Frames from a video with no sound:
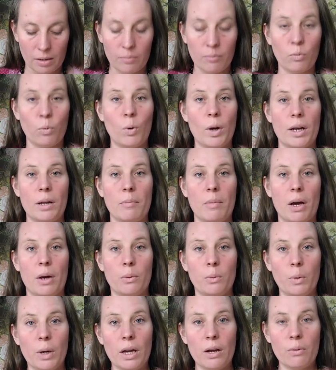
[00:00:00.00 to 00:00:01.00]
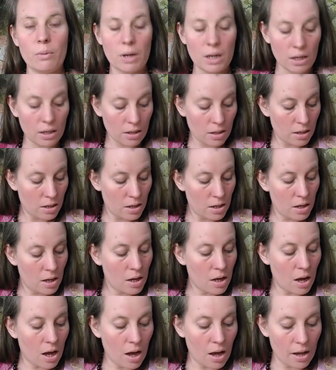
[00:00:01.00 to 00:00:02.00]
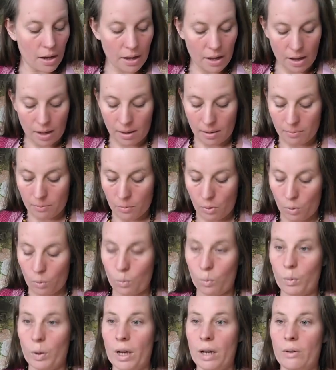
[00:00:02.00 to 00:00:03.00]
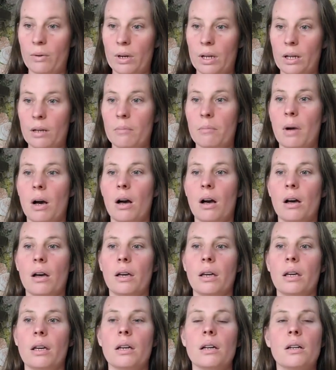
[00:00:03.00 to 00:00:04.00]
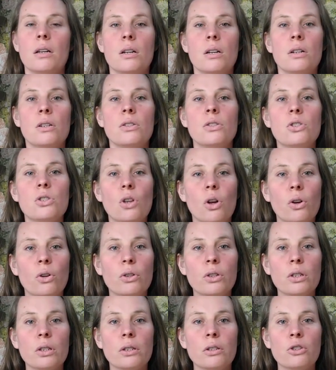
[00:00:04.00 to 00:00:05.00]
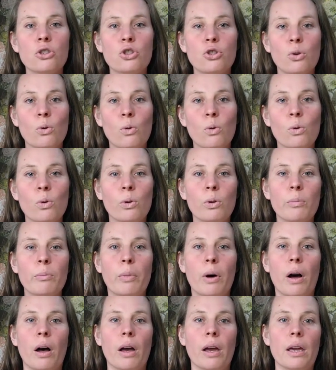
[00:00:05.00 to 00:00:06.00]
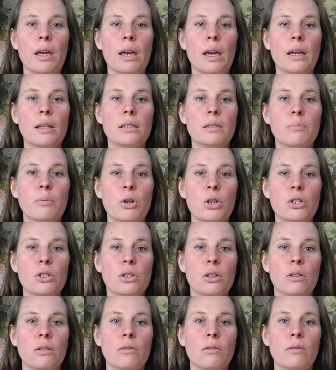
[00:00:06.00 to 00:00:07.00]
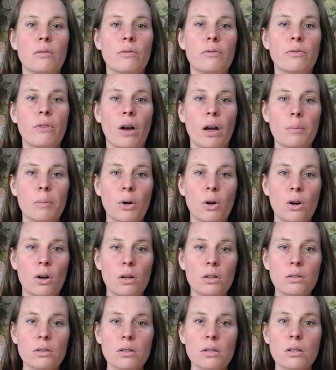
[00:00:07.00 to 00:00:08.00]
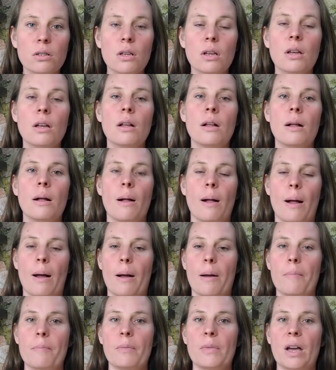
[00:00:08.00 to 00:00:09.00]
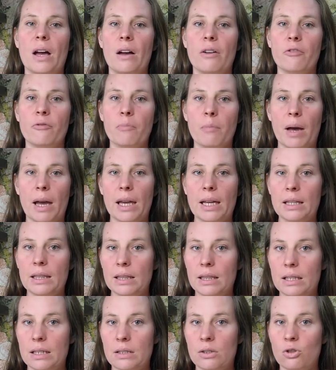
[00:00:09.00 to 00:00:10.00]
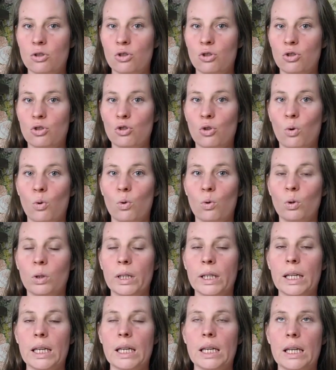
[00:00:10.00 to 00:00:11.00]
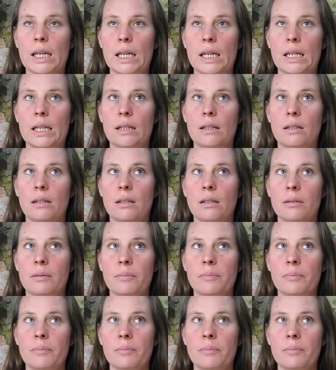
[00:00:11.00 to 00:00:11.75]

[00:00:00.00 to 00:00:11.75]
What am I wearing? I am wearing my Sonder shawl by Expression Fiber Arts. I've made this shawl in